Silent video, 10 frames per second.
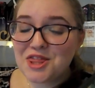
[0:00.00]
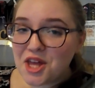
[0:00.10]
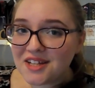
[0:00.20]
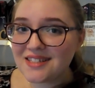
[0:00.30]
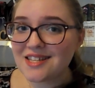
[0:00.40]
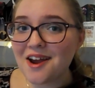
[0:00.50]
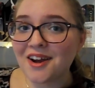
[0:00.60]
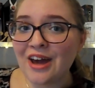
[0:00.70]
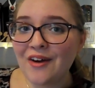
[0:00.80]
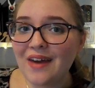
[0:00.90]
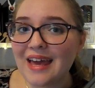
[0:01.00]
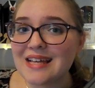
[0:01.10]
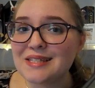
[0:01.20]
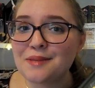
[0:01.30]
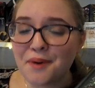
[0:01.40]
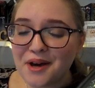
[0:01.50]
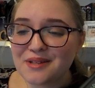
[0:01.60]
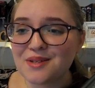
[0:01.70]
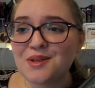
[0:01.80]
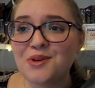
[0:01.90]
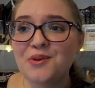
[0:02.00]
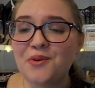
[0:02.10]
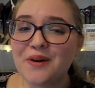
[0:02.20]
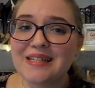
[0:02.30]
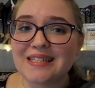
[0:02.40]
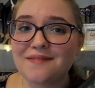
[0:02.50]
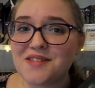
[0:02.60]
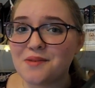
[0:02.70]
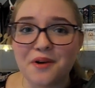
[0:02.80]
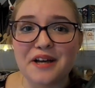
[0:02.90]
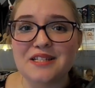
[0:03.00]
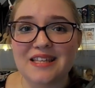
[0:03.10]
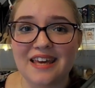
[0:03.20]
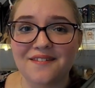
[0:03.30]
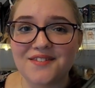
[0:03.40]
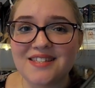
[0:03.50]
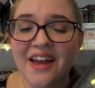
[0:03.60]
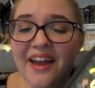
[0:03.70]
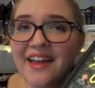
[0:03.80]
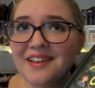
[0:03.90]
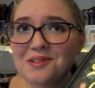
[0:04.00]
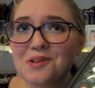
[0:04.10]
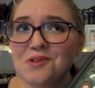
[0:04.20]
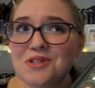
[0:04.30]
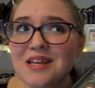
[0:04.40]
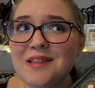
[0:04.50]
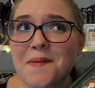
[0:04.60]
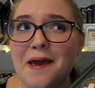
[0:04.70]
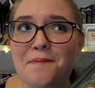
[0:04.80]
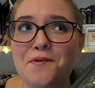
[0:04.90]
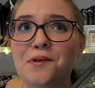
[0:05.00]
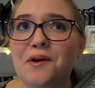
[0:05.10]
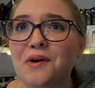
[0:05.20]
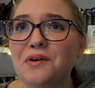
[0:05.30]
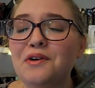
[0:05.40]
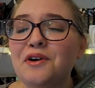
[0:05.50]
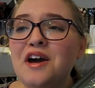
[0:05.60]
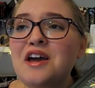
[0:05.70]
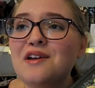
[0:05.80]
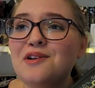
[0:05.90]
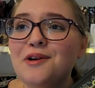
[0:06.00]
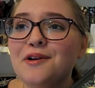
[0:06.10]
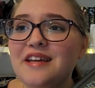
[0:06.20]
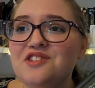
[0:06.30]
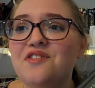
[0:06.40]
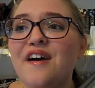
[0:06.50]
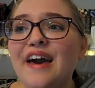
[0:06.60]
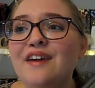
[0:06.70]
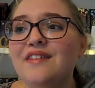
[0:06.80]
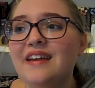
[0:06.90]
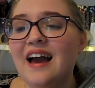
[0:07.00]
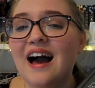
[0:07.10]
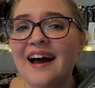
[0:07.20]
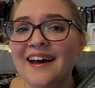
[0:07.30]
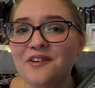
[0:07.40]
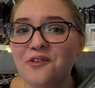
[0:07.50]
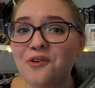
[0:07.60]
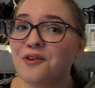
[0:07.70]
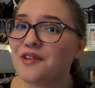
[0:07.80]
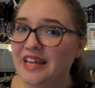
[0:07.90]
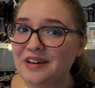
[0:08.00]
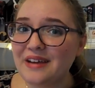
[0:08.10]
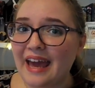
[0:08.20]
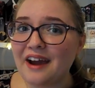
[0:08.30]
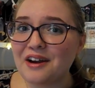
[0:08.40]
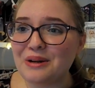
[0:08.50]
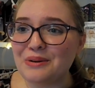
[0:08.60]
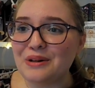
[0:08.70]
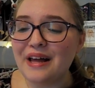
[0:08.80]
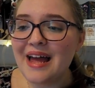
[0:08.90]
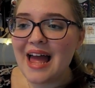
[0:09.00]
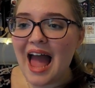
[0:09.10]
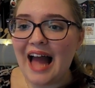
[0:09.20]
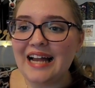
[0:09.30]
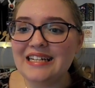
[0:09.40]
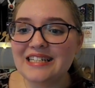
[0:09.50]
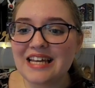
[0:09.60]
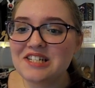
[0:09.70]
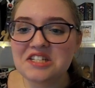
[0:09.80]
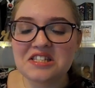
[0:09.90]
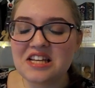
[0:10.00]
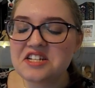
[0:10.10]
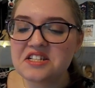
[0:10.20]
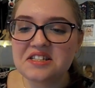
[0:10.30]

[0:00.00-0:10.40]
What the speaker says: The 3rd scenario is the person who always gives the worst gifts. These are usually the people who, they're trying really hard or they don't care at all, and they just